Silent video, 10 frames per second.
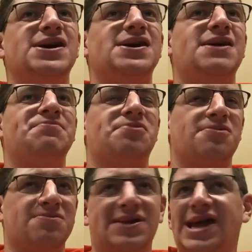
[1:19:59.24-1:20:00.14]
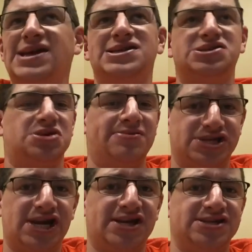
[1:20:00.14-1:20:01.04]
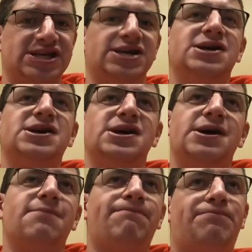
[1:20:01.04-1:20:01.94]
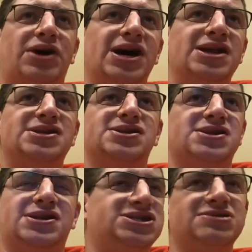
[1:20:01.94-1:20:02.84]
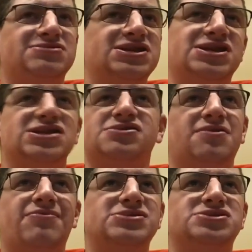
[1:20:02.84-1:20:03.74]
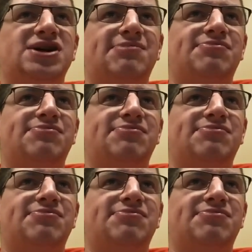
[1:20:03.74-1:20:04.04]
But the Chiefs need to do a better job blocking these Patriots linebackers.